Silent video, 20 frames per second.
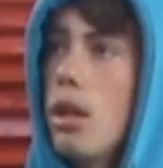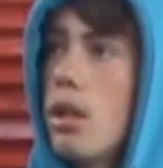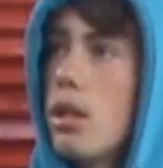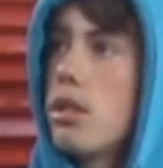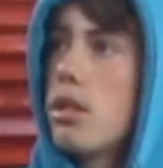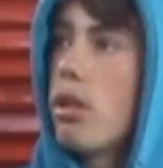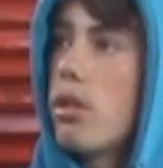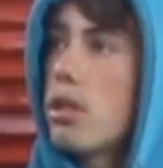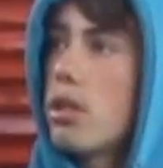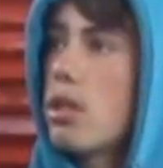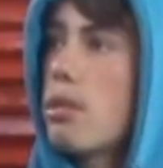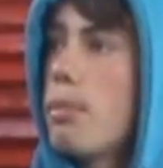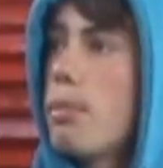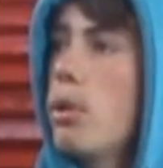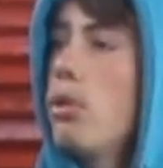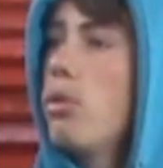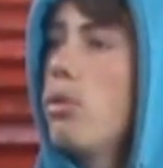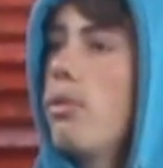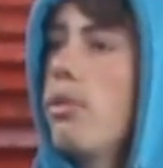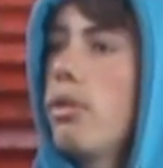it's nice and
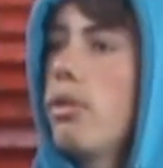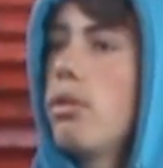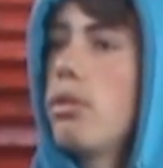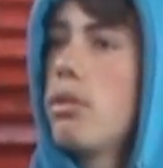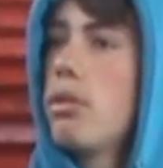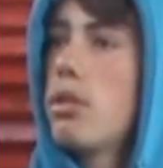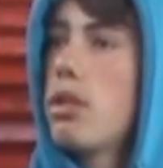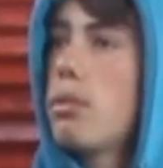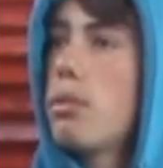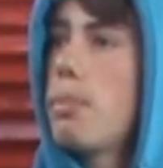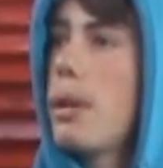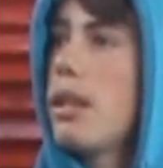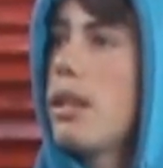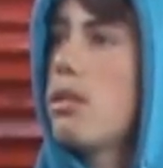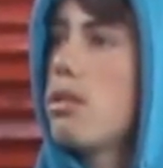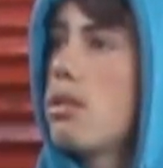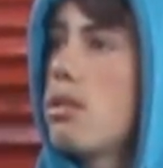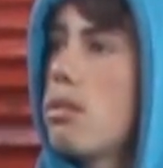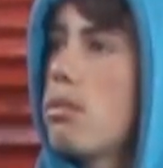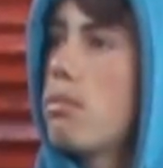smooth,
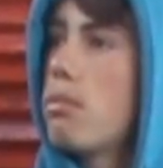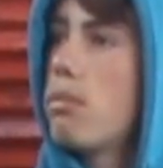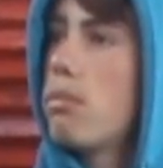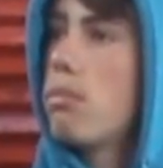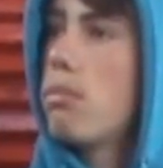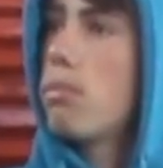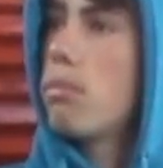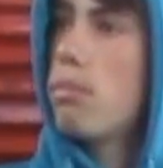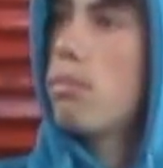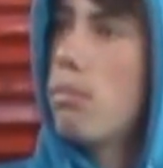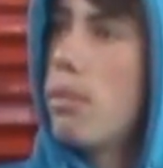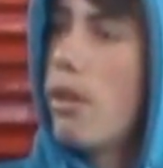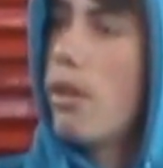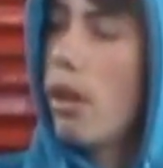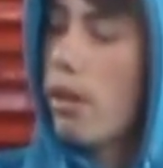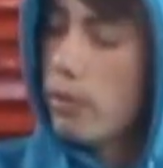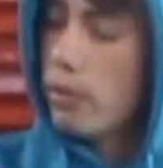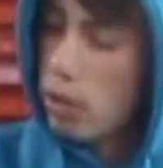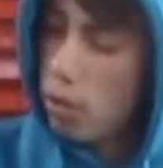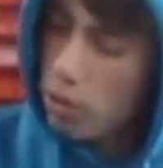spins near
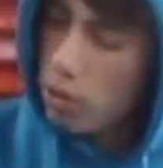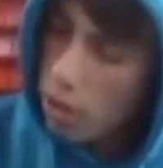enough two